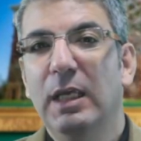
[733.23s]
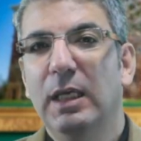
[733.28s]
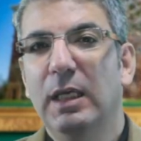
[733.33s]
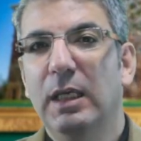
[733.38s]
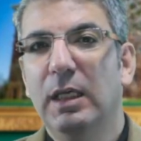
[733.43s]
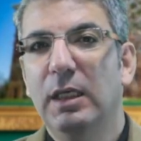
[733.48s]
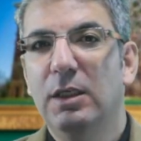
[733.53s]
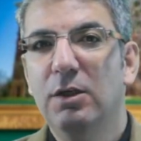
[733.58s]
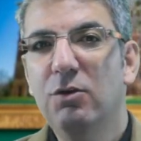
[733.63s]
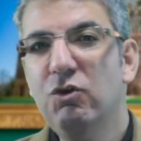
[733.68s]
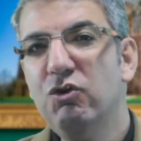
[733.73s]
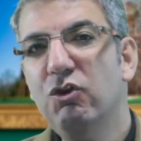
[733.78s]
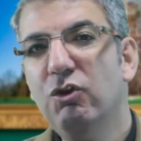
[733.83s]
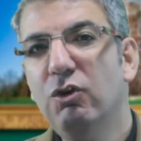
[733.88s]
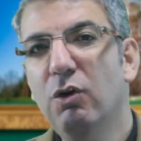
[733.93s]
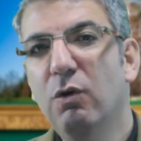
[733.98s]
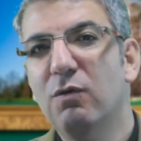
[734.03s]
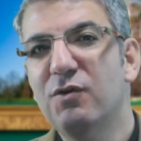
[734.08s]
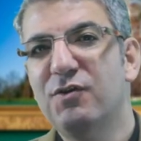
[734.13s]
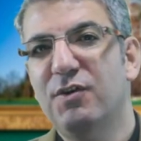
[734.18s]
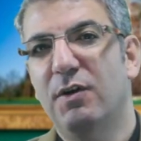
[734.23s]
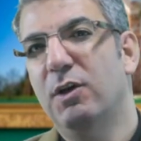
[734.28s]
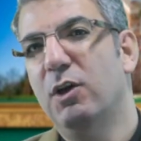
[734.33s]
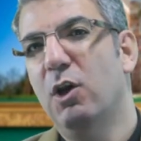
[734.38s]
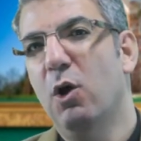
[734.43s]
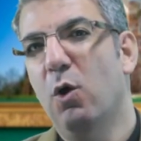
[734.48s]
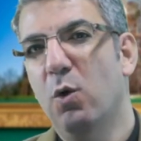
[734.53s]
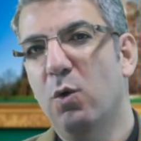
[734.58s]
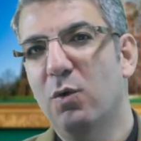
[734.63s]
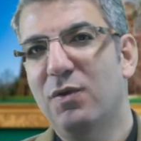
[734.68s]
You should also
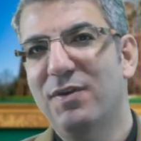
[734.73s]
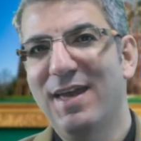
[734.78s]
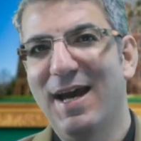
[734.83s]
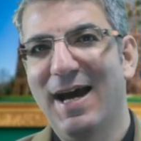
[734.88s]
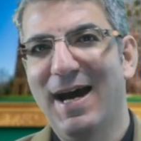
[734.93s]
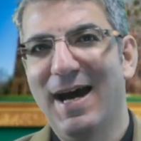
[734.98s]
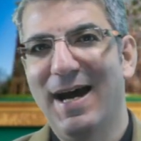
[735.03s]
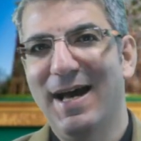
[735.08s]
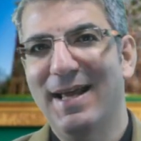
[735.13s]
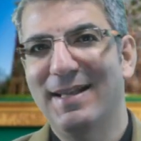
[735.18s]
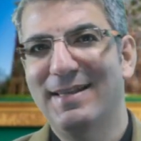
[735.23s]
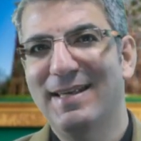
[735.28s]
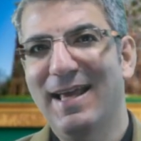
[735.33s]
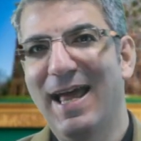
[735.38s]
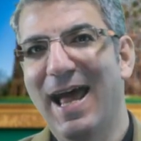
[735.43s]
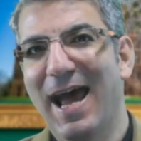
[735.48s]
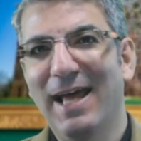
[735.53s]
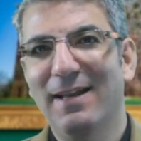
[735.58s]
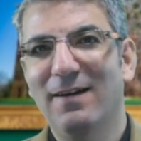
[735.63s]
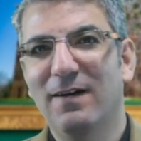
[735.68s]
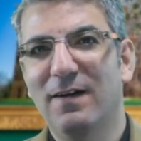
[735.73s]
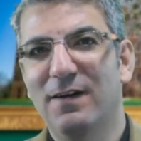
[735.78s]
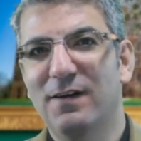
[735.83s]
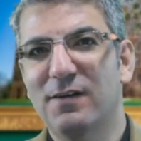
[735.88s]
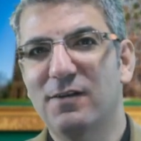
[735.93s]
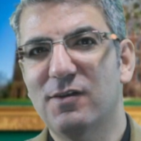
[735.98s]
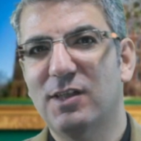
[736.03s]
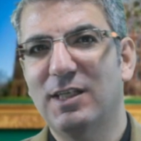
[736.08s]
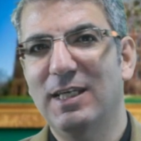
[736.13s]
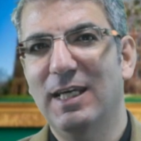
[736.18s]
note that
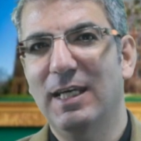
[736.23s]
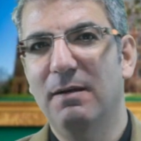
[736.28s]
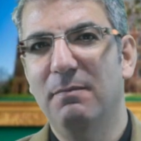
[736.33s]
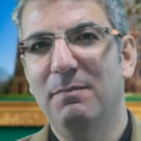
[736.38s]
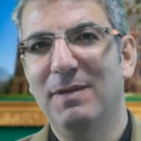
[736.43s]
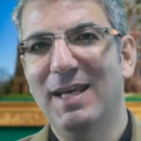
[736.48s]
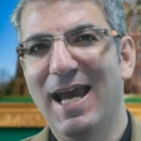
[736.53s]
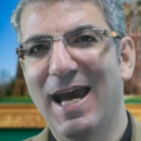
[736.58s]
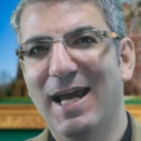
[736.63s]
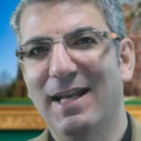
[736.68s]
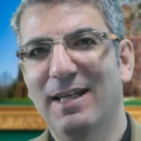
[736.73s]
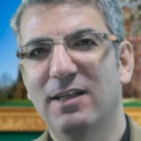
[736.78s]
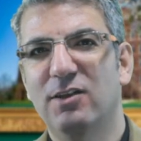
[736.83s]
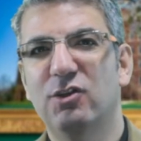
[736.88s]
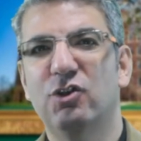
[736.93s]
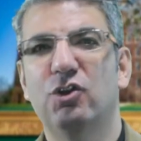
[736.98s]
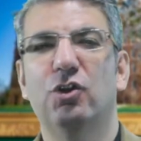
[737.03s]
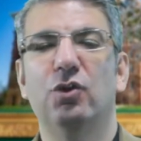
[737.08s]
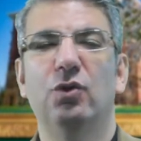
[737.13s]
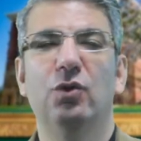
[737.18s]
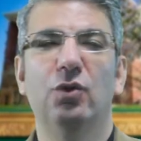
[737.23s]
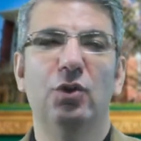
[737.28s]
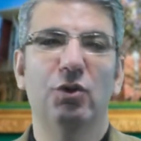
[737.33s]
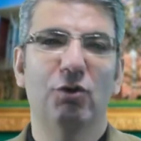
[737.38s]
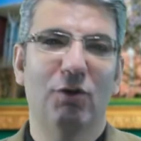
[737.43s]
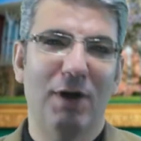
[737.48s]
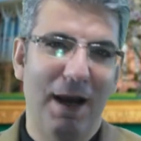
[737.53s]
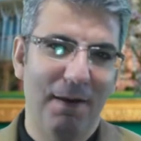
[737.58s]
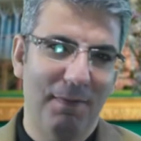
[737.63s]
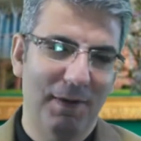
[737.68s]
add-ons can be added to
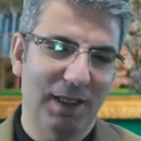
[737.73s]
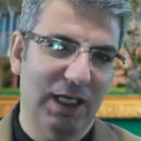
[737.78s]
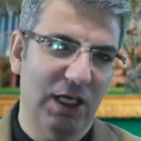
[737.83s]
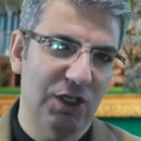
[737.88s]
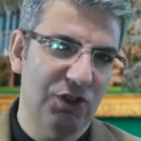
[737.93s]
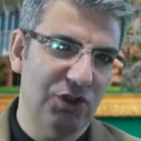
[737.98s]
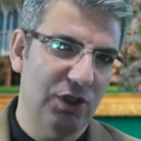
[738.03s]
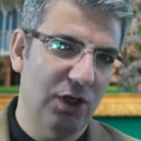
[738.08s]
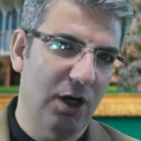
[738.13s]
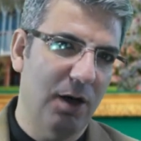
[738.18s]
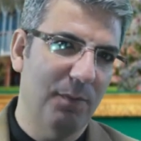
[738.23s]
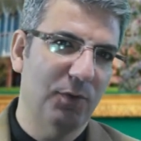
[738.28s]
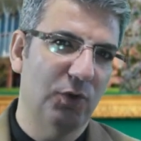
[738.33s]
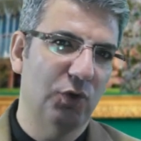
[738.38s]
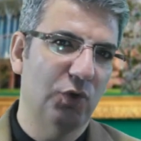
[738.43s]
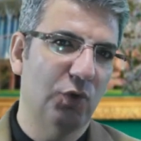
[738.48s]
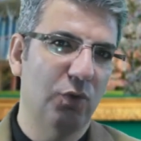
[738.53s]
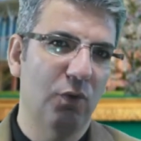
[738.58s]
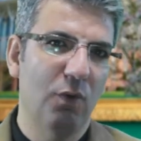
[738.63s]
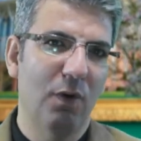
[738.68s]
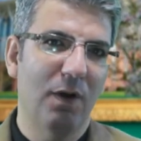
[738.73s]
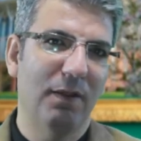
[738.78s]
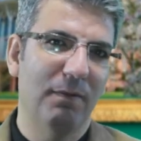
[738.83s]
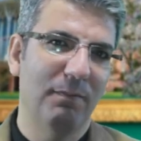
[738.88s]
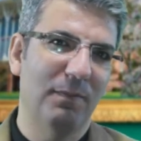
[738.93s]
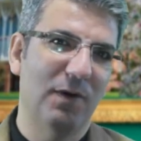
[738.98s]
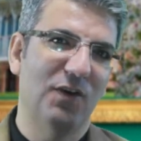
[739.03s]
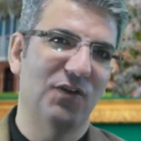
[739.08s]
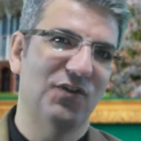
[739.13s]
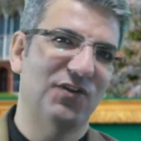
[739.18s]
your application up to 12
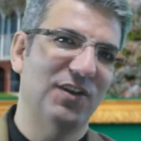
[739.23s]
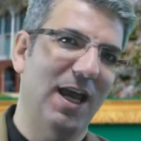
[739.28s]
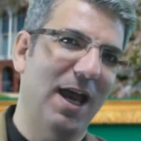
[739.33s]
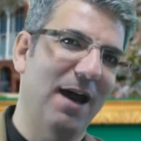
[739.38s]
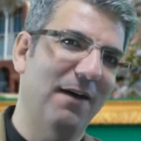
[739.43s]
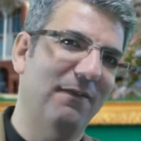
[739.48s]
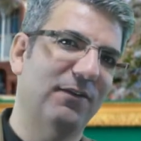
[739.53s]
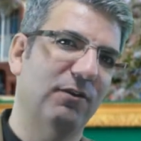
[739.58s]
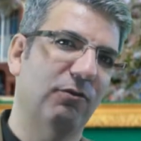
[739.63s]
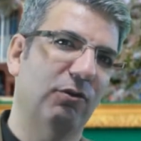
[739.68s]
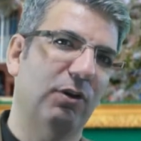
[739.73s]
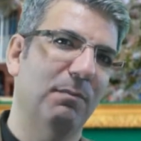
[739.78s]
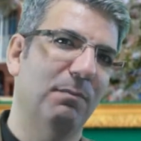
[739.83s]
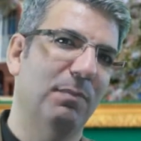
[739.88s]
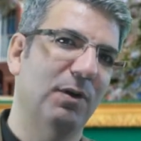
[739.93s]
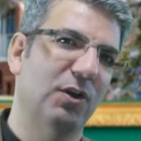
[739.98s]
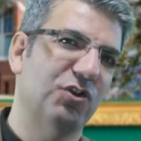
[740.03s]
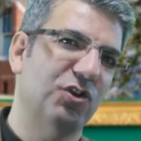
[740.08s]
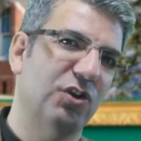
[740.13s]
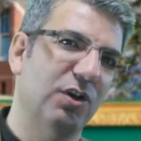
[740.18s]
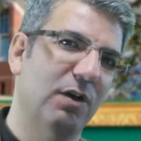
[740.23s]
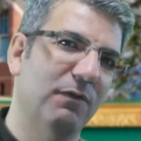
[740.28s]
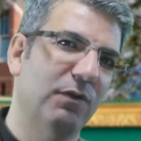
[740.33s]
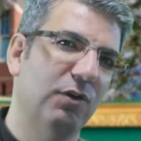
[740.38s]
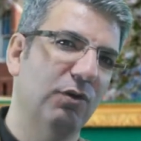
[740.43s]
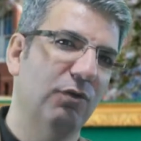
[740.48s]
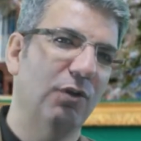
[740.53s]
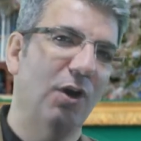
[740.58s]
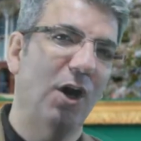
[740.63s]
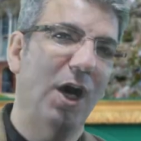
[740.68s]
months after completion of
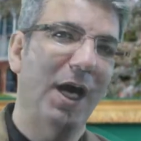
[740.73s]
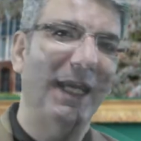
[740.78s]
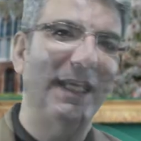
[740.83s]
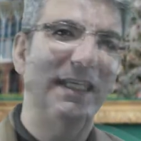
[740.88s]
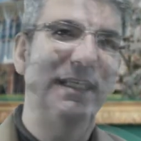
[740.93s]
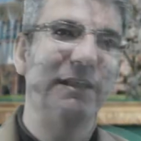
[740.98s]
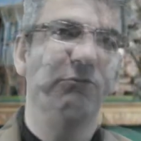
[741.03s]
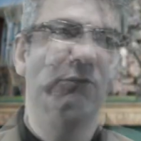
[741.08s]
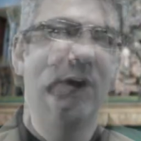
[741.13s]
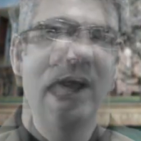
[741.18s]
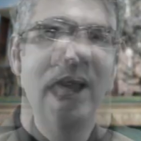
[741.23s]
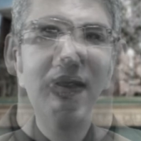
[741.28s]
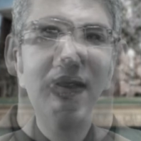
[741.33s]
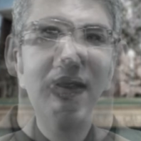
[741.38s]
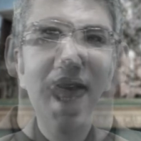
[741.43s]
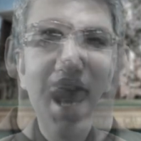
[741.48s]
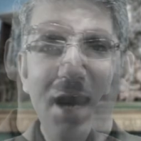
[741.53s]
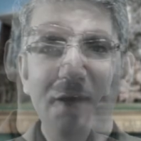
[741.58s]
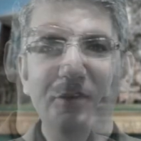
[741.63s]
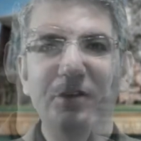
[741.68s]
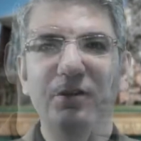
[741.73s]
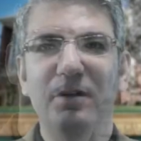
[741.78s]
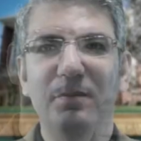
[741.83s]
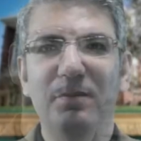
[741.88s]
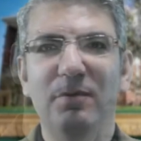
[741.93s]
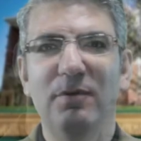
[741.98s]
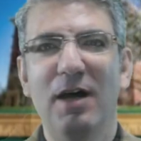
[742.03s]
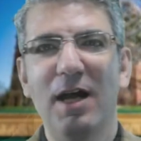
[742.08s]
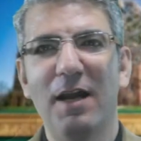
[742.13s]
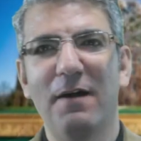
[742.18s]
your IQA. How do you
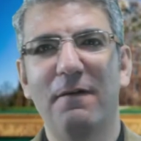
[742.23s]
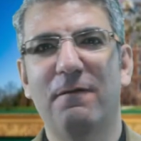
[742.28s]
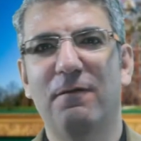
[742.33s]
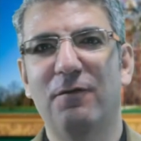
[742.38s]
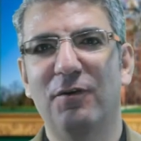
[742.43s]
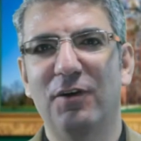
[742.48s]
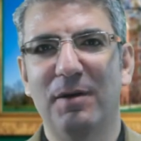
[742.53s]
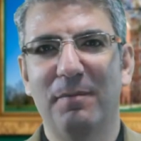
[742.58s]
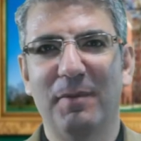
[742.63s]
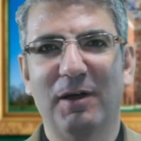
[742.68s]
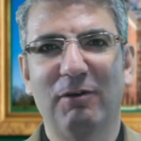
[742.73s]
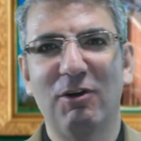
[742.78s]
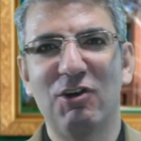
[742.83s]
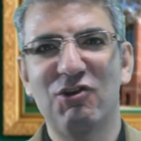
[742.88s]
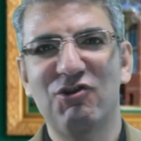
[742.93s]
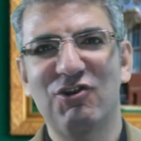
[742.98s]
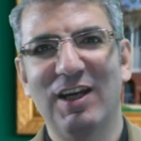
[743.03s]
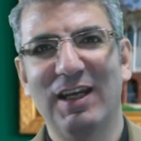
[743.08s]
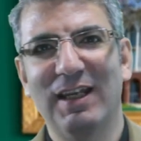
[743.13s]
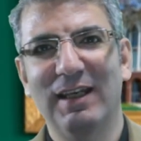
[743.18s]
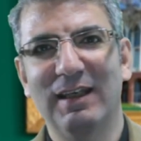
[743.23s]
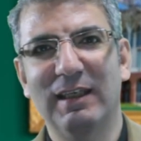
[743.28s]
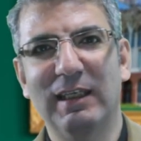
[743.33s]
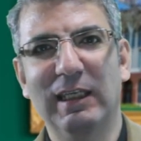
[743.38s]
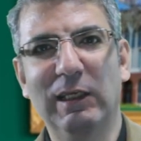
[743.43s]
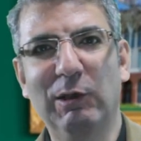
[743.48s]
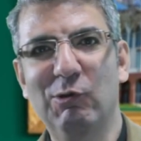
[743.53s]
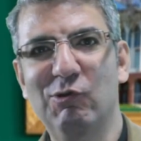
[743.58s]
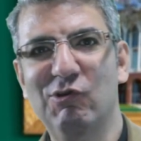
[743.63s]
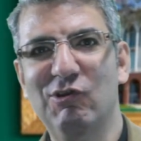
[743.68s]
apply for the Immigration
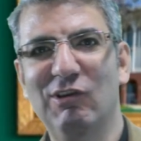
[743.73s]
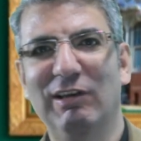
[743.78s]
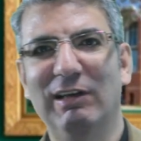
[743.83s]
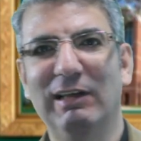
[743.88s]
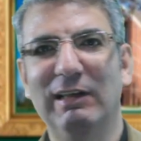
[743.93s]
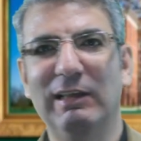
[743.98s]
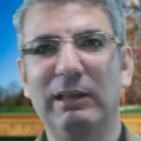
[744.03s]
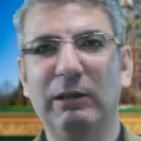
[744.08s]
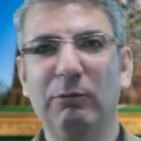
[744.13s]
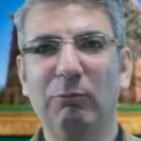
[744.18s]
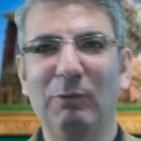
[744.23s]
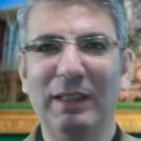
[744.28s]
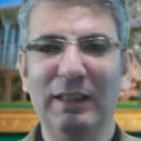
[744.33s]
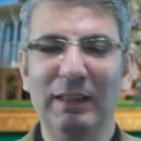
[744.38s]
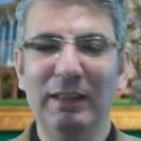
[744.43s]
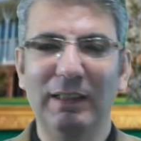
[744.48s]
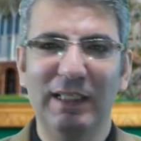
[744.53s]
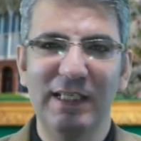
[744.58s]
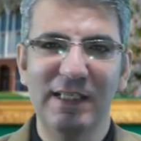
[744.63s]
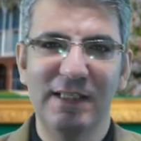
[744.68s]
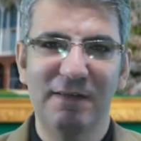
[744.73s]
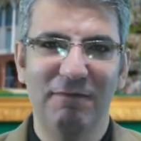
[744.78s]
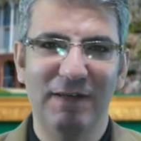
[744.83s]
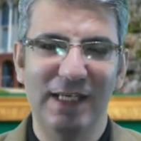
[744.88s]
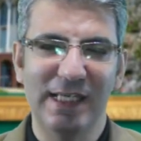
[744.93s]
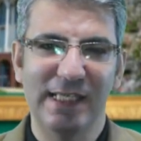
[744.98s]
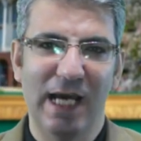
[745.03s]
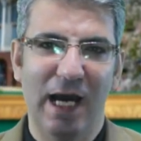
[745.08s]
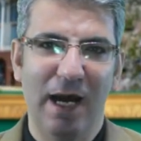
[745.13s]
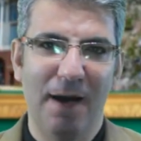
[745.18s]
New Zealand Green Lease
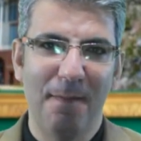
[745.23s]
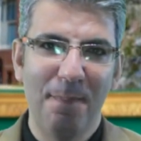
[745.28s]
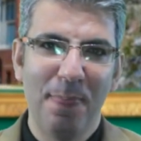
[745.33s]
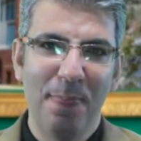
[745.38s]
Visa?